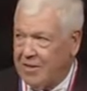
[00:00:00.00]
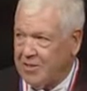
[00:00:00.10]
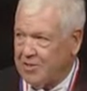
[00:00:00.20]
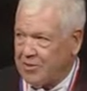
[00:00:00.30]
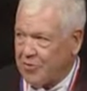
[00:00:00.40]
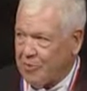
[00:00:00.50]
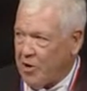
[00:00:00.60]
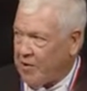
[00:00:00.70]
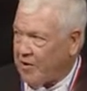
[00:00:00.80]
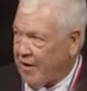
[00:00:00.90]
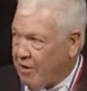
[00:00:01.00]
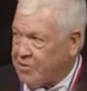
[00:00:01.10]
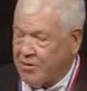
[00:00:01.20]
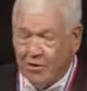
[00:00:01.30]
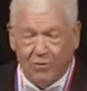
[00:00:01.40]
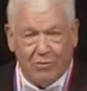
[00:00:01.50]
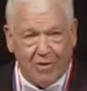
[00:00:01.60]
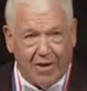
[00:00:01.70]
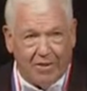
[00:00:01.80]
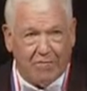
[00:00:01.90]
just an extreme honor. And also,
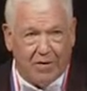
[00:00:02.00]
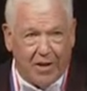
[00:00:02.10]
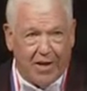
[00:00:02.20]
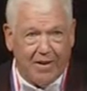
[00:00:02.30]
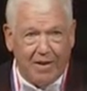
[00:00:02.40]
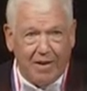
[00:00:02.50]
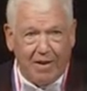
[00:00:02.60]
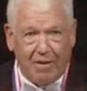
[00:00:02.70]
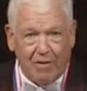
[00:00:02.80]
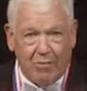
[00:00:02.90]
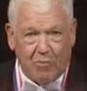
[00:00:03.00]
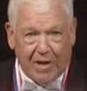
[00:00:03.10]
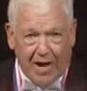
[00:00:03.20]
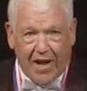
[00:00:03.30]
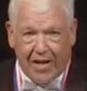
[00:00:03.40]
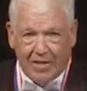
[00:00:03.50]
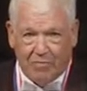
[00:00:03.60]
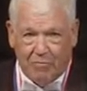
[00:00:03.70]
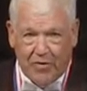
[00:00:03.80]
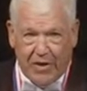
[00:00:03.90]
not to forget, my colleagues
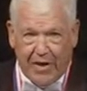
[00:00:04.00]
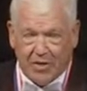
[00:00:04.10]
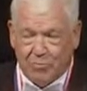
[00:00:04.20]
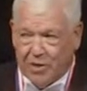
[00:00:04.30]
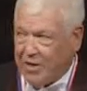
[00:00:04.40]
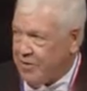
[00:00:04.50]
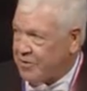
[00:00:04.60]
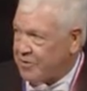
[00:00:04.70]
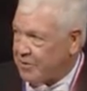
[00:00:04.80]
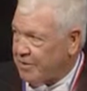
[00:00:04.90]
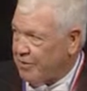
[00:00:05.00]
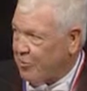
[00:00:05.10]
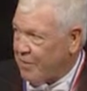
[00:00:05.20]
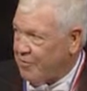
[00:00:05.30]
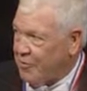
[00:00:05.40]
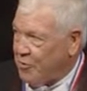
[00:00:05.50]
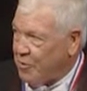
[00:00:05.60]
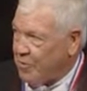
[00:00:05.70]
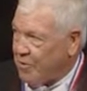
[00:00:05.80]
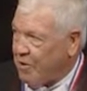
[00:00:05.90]
from FedEx, because there's quite a few of
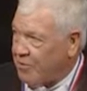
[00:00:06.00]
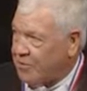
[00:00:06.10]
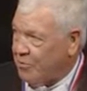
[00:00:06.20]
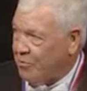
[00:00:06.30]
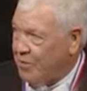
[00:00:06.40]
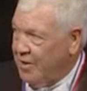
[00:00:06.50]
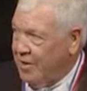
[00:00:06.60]
them here also.